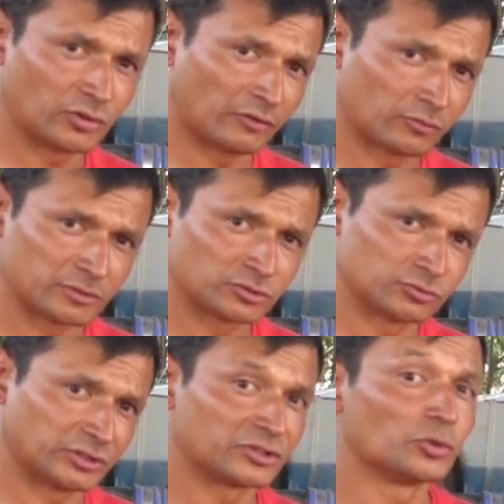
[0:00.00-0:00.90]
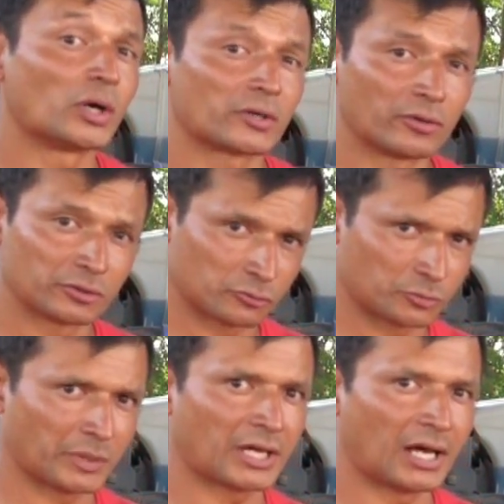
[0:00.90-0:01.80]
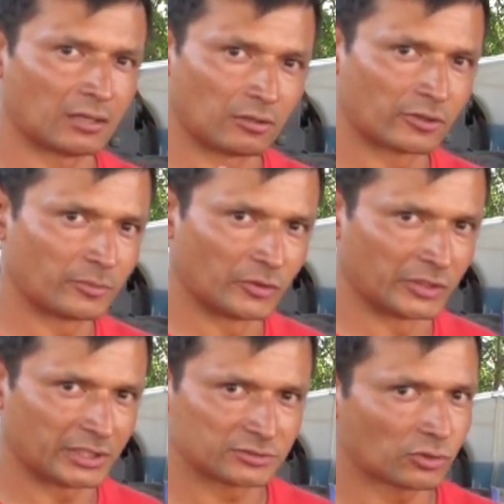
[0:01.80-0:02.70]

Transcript: you have to be sure that you are going to spend a lot of money.